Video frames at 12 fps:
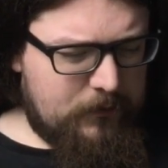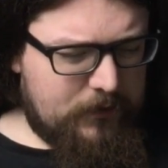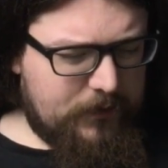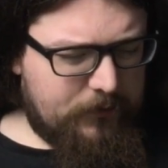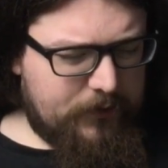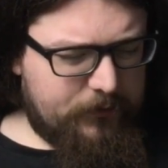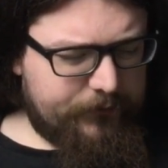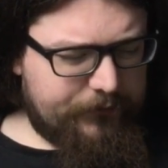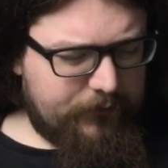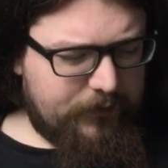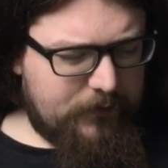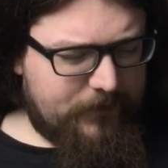but I was
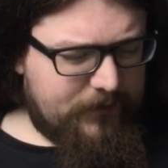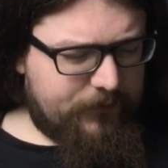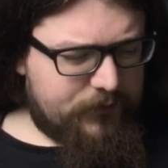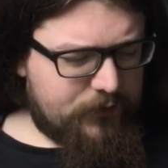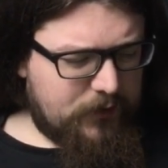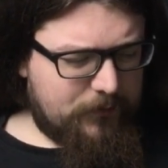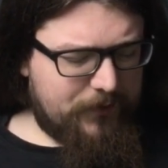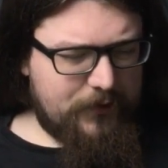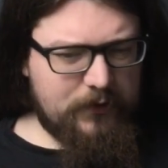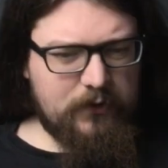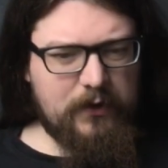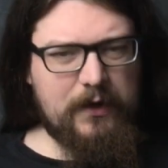doing a bit of a shop
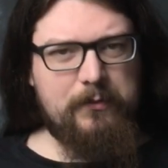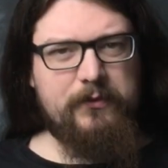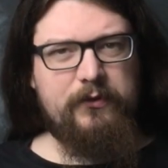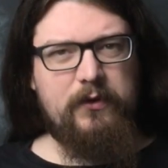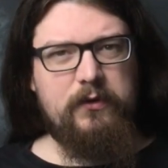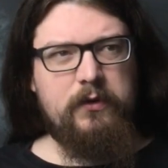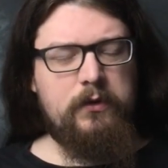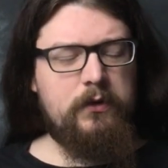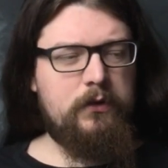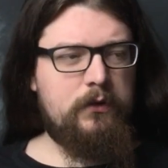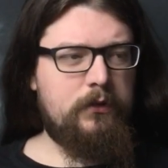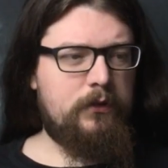on Amazon
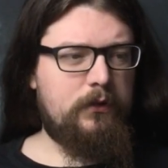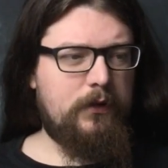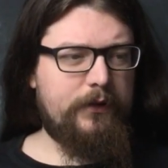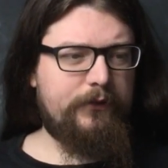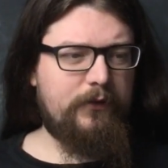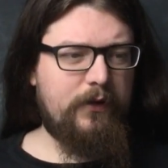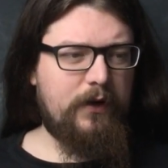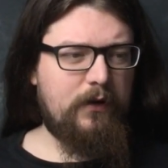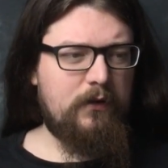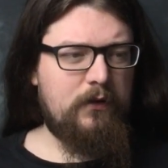last night,